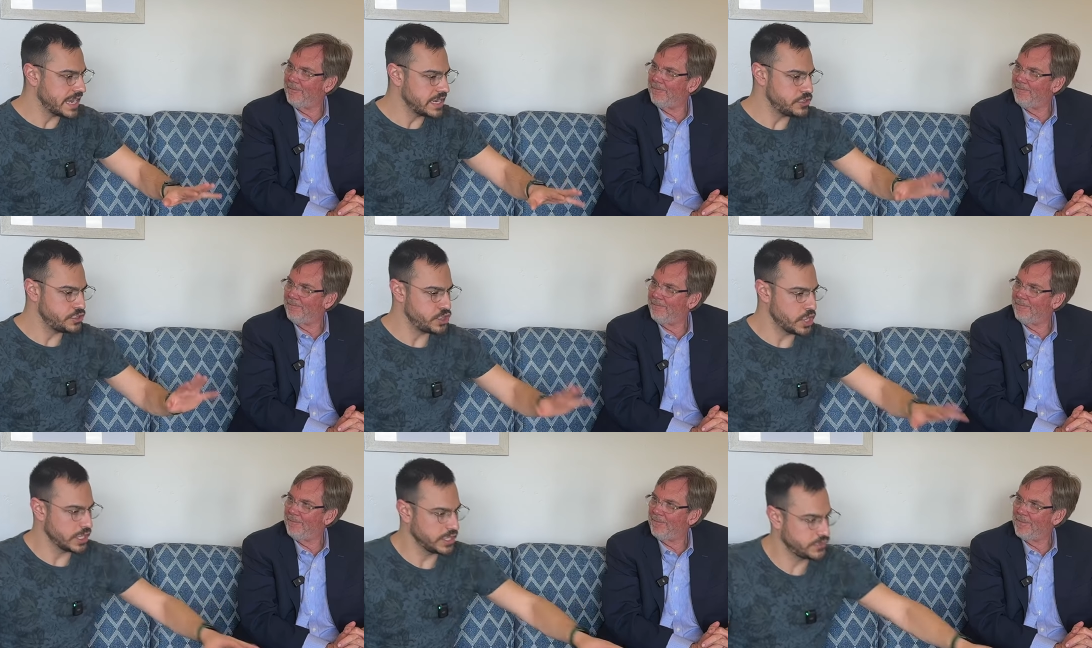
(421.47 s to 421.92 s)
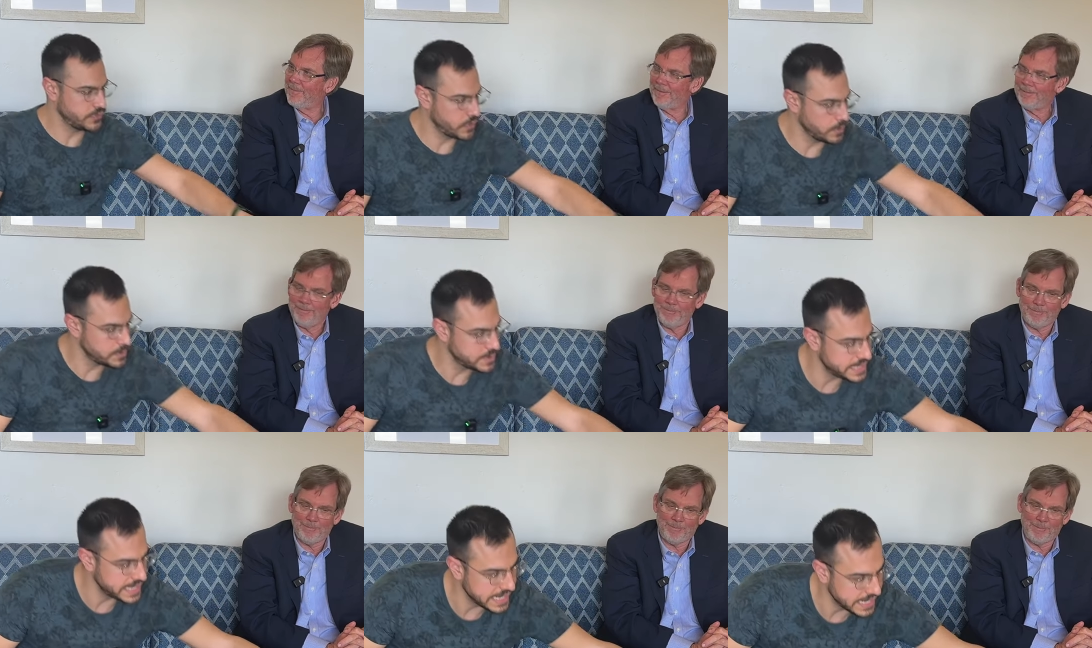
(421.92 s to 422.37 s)
Speaker 1: just
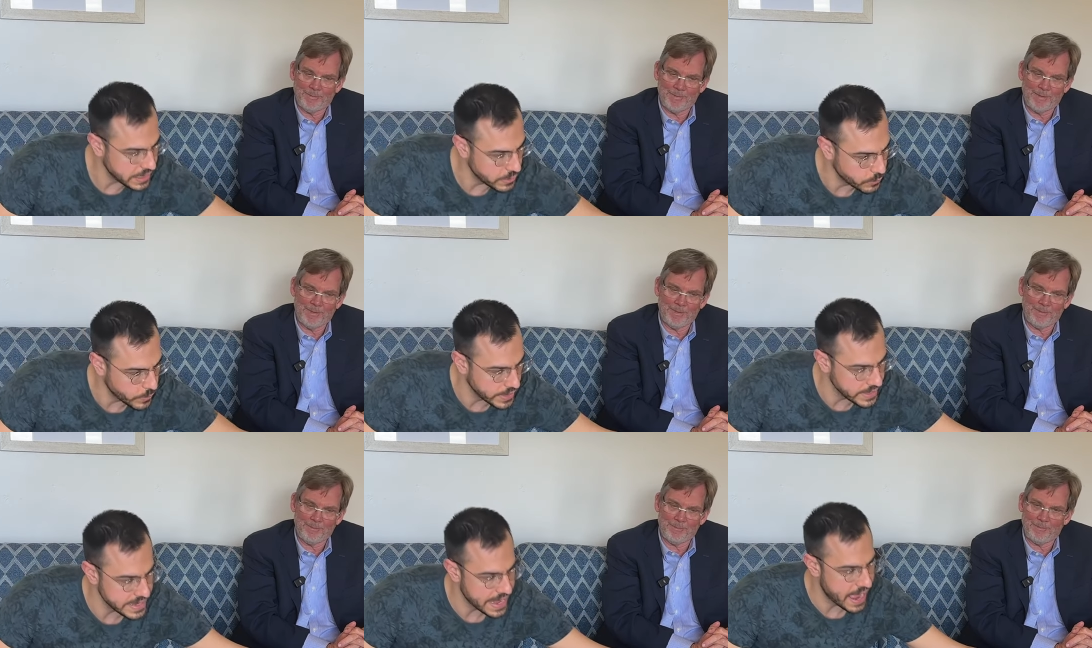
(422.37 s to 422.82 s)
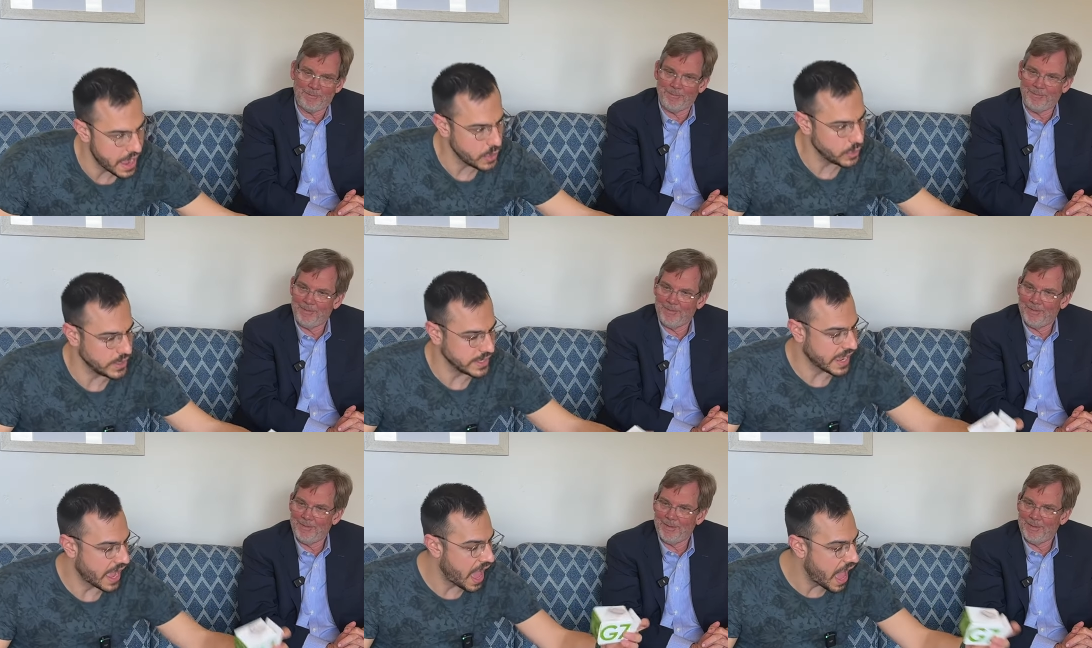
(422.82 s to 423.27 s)
from seeing it right now,
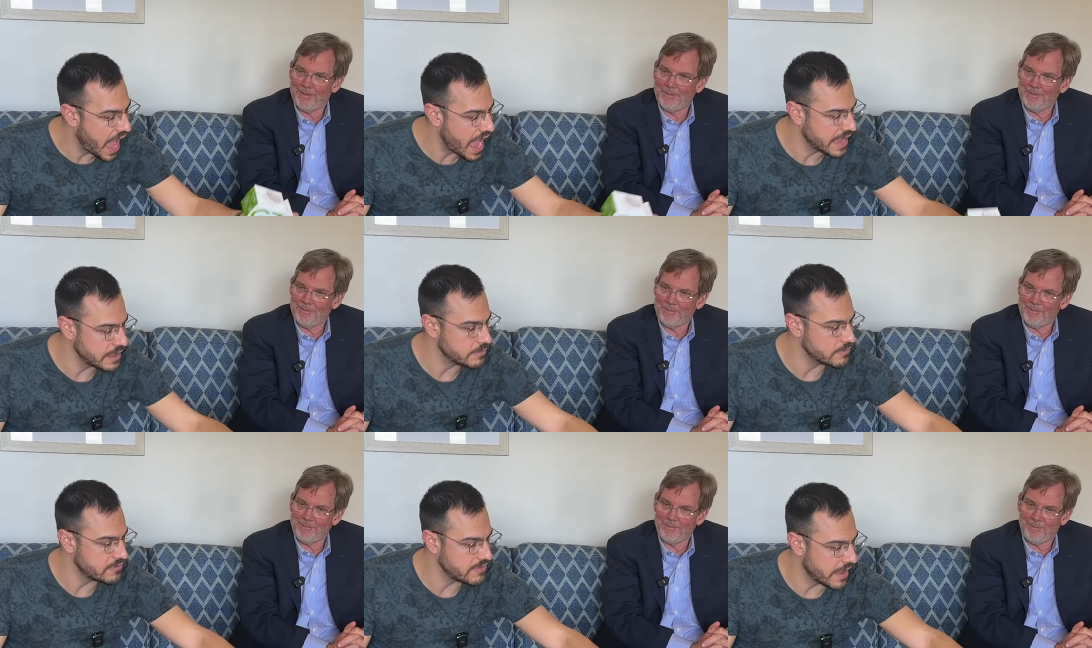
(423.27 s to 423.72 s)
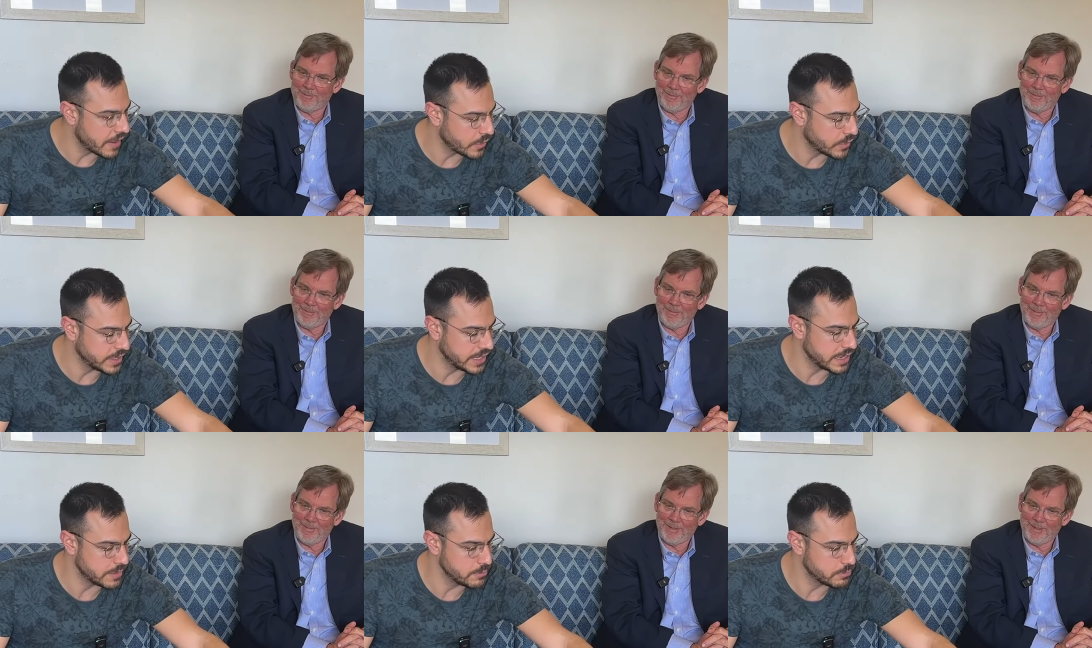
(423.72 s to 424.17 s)
like I am
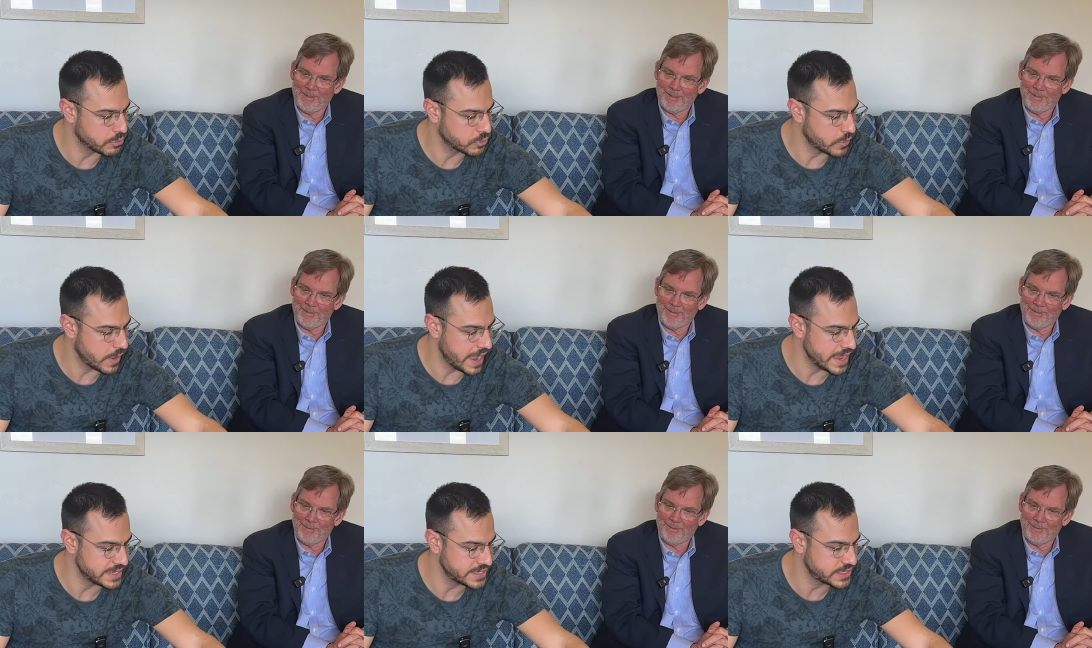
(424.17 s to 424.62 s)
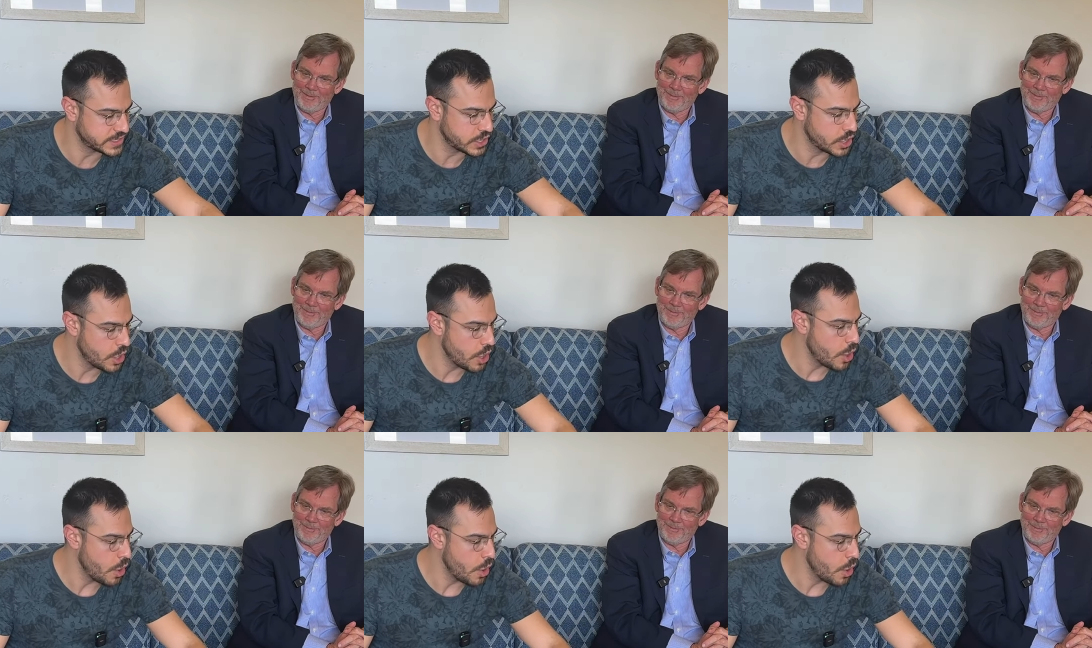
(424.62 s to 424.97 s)
very impressed